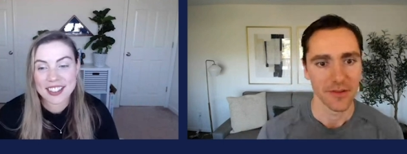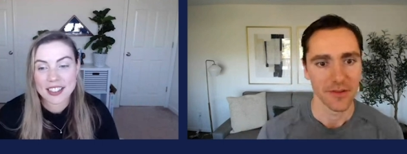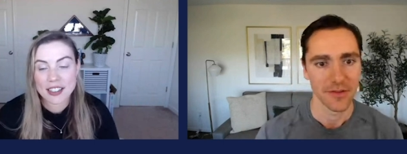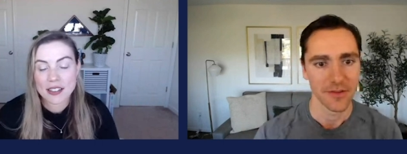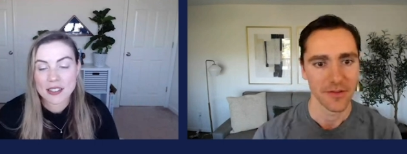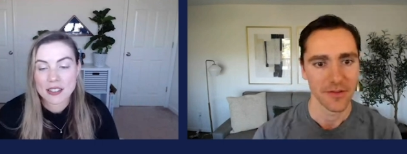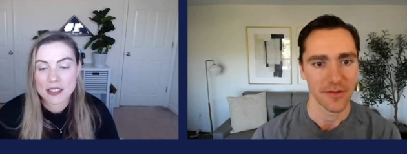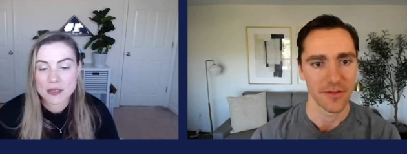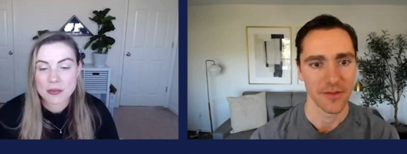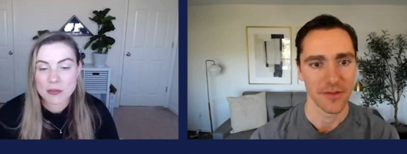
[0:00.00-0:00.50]

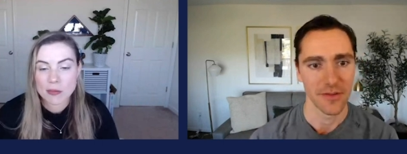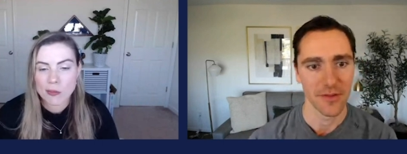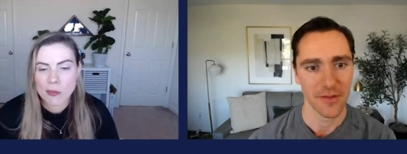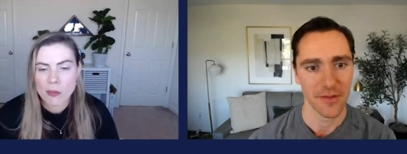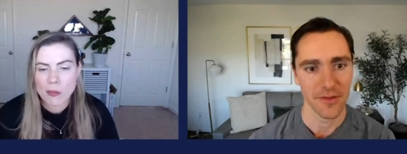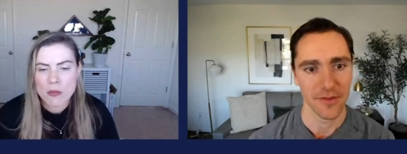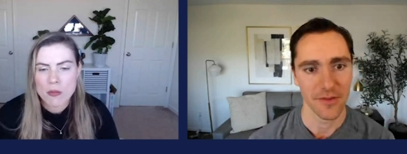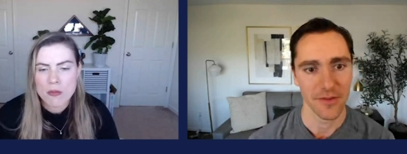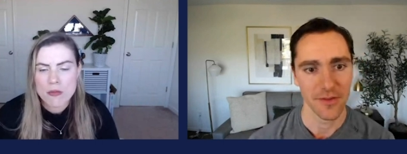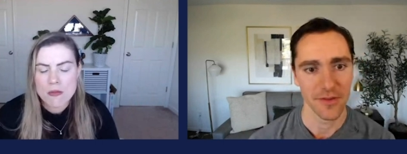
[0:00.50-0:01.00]

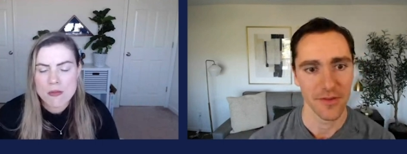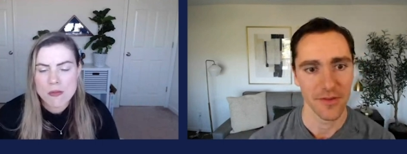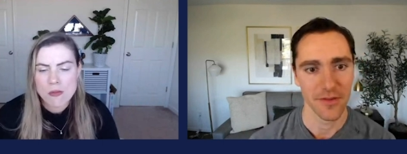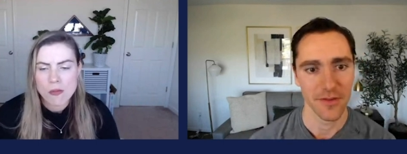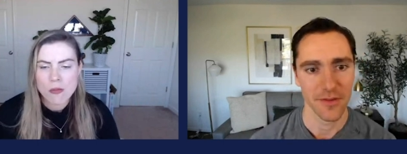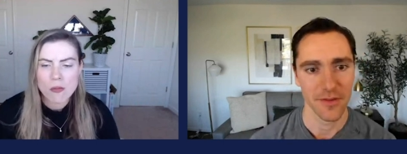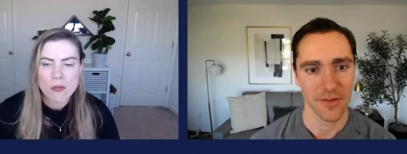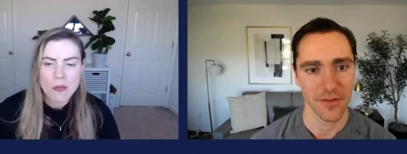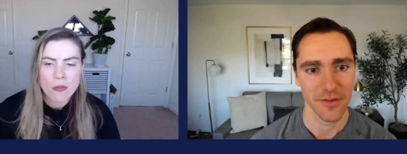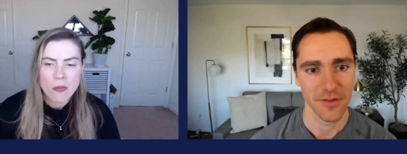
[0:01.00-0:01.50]

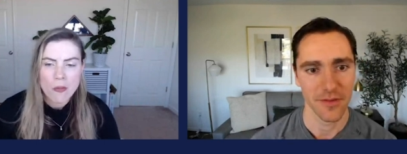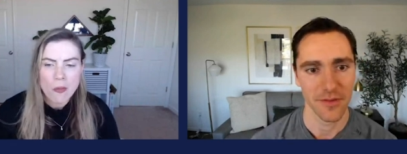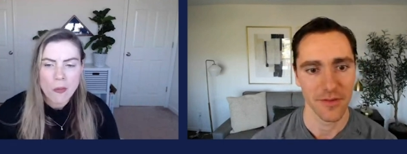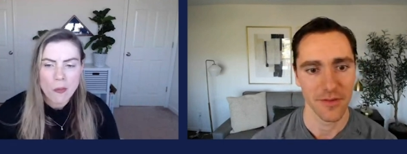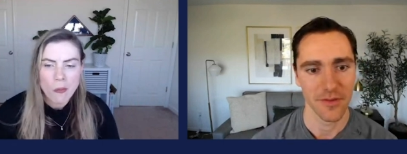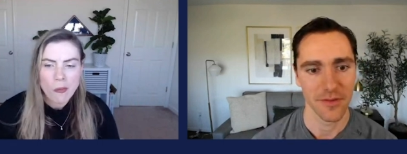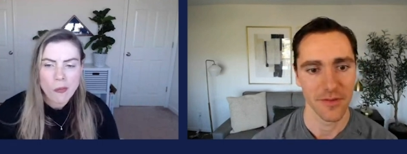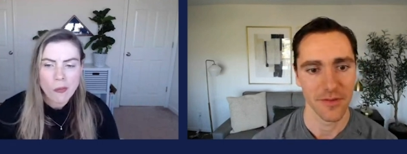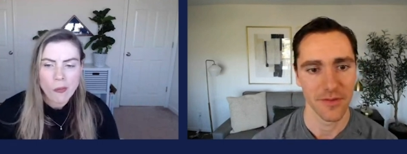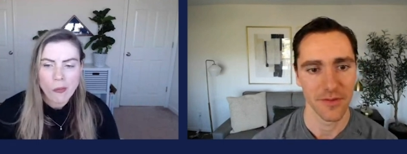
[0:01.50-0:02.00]

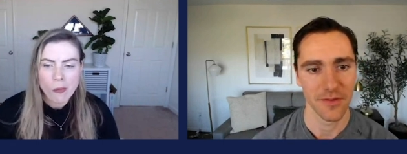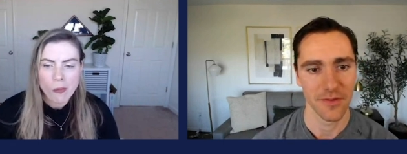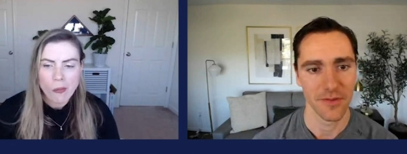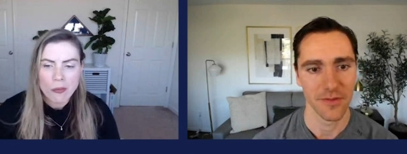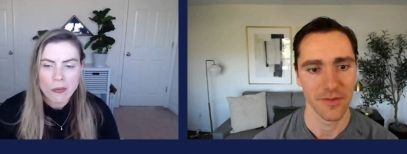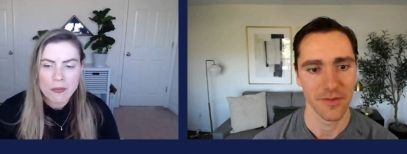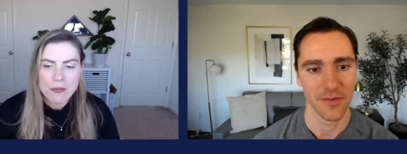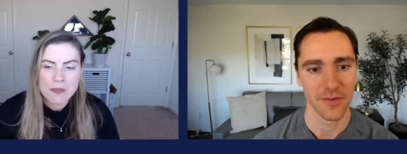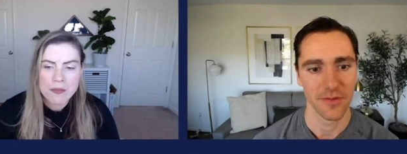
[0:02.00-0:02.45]
No one is speaking in this clip.